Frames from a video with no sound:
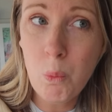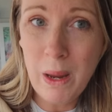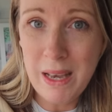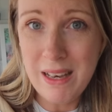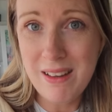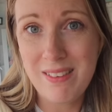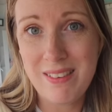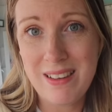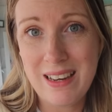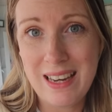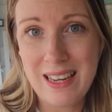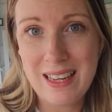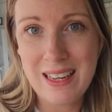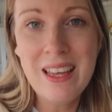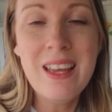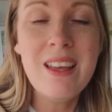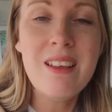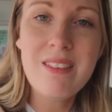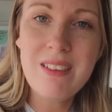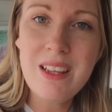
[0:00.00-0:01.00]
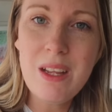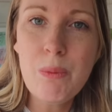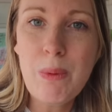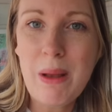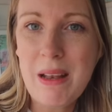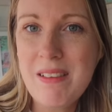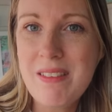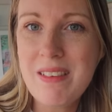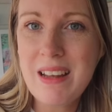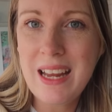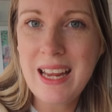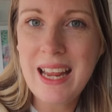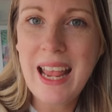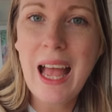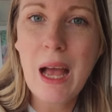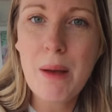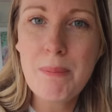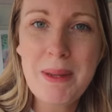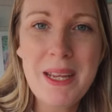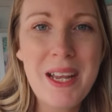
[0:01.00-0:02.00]
Wednesday. See you Wednesday.
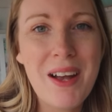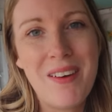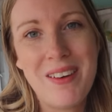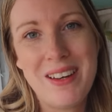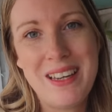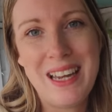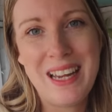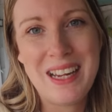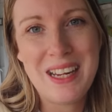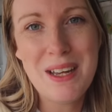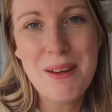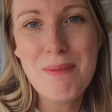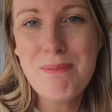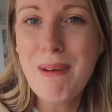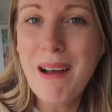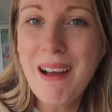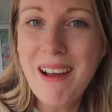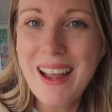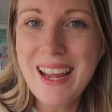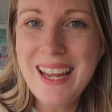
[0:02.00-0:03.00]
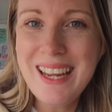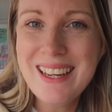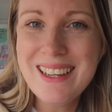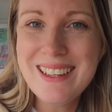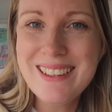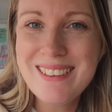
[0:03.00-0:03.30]
Happy gardening. Bye.